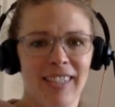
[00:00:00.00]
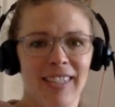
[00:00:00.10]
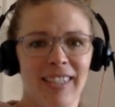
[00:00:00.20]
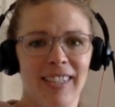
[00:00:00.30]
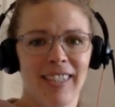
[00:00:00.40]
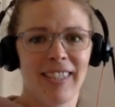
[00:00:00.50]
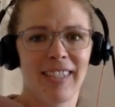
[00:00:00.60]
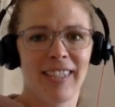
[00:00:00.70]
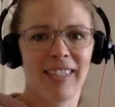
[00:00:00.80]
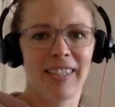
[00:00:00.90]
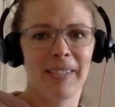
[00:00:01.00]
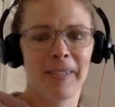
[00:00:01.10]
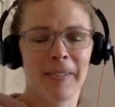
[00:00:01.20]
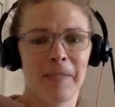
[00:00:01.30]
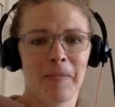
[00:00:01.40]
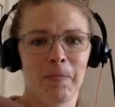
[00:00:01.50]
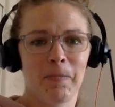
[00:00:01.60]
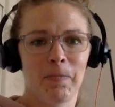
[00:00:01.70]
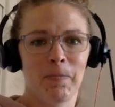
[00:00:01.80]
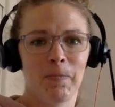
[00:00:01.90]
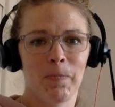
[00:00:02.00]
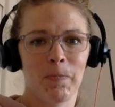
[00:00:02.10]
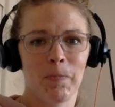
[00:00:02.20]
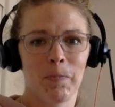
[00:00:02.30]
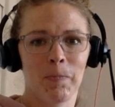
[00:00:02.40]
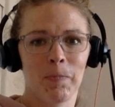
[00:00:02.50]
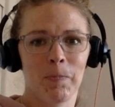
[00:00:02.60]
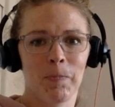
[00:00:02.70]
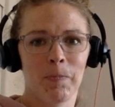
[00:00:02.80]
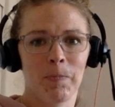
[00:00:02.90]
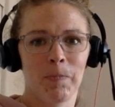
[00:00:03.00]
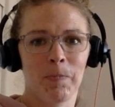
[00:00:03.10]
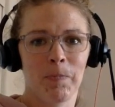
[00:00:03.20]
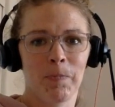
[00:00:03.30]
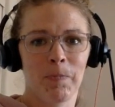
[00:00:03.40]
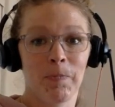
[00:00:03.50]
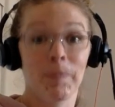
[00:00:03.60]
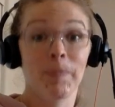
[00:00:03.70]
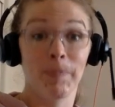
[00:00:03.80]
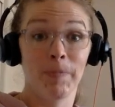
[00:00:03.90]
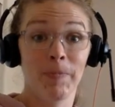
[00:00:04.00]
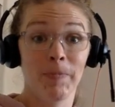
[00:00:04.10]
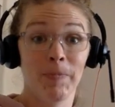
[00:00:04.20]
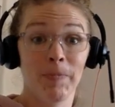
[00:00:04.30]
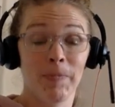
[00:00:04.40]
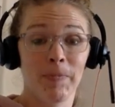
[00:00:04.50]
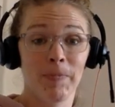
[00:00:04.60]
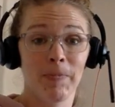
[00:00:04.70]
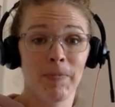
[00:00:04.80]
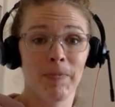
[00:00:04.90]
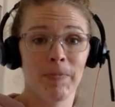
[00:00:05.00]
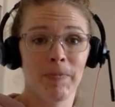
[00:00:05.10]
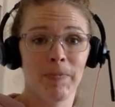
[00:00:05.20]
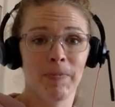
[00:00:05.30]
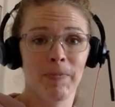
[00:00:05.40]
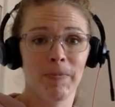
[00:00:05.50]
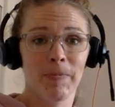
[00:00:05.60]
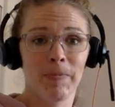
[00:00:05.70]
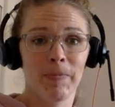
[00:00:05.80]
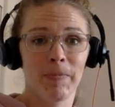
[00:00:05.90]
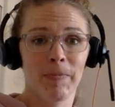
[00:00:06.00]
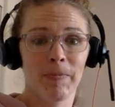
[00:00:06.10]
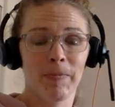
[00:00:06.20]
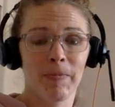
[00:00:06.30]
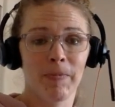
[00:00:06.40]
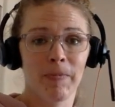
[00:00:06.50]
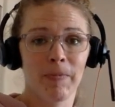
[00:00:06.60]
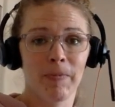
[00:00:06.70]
(not speaking)